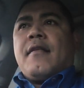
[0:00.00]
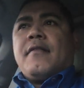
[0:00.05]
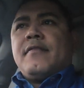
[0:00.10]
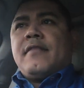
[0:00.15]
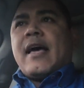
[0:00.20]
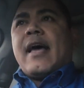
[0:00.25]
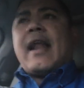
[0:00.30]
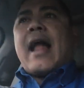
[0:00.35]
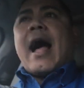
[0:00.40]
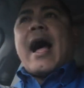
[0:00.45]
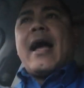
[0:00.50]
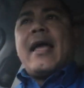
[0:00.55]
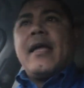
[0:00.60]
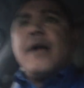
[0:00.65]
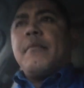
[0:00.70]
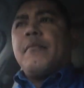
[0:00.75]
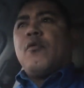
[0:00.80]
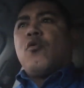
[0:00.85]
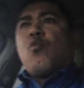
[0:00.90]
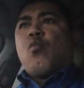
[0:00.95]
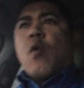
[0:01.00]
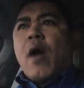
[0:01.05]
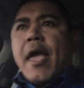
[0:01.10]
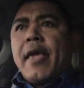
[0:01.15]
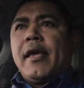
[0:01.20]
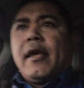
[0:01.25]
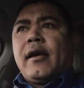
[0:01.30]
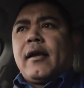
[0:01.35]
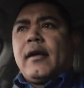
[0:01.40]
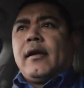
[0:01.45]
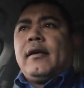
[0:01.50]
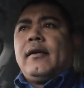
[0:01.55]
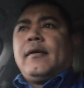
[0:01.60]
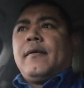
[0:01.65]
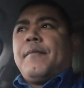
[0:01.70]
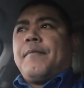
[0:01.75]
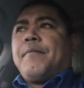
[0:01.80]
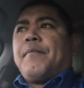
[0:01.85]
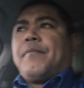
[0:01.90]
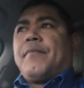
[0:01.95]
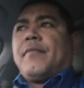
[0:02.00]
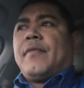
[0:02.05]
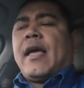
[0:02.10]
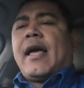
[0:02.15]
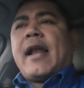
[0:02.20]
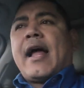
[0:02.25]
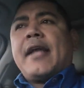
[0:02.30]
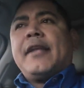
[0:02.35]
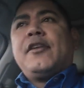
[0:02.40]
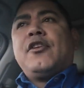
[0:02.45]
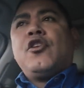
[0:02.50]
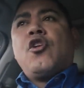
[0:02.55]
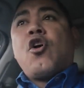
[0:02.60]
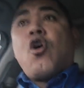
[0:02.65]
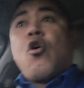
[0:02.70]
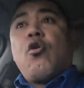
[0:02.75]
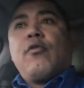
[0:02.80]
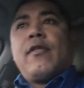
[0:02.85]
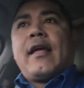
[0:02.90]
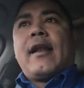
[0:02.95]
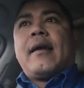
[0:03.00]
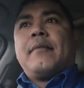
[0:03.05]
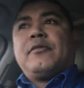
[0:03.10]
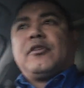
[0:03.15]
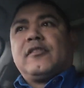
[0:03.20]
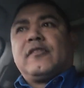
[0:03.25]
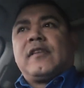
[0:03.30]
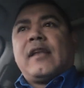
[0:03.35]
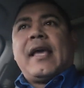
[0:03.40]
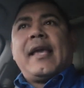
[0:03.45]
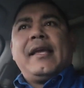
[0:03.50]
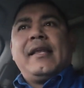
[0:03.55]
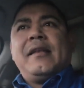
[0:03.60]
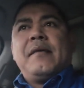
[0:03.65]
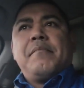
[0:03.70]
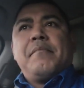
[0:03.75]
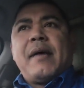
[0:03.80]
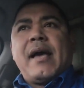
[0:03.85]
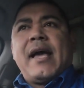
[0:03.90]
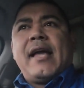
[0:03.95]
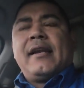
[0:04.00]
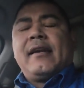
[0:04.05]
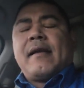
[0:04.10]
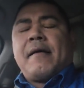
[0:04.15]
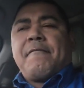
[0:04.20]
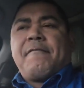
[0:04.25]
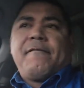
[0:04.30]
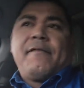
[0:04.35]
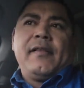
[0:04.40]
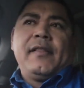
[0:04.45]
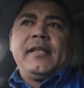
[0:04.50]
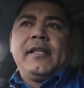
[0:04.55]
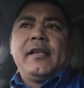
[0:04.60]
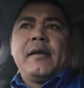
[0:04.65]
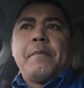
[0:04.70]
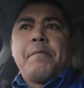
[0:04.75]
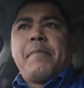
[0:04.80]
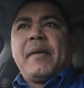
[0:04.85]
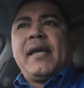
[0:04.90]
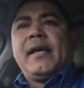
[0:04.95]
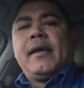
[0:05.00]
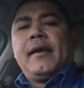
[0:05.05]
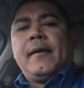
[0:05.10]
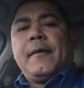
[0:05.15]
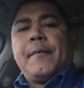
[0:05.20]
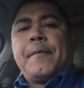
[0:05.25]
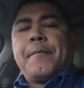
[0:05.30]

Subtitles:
that I am awake, that I know that I'm just laying in bed and I'm feeling a bit